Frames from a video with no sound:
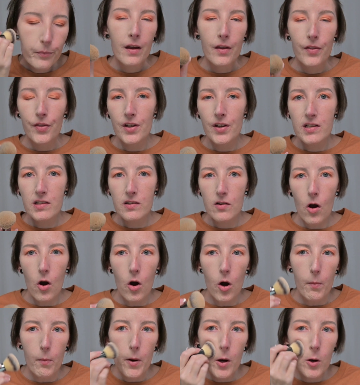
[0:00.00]
This
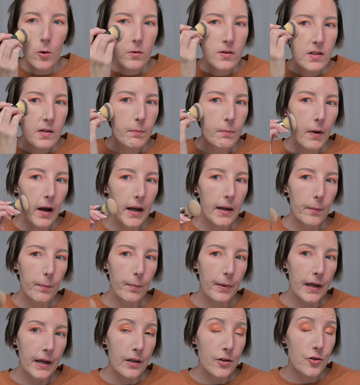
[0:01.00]
almost might
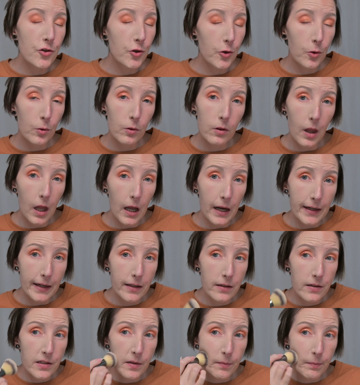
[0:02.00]
be too
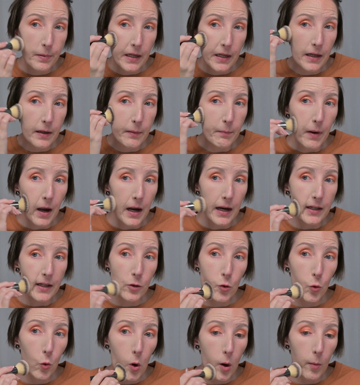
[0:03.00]
light to be my
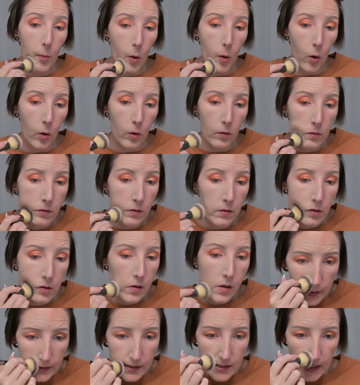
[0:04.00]
normal
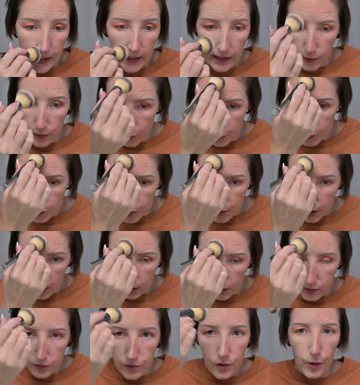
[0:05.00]
tanner
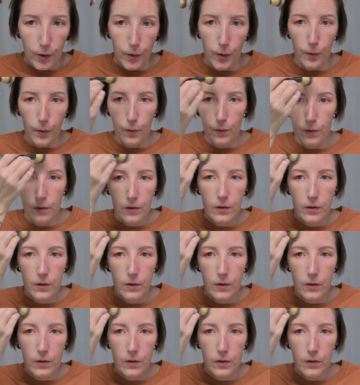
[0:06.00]
shade too.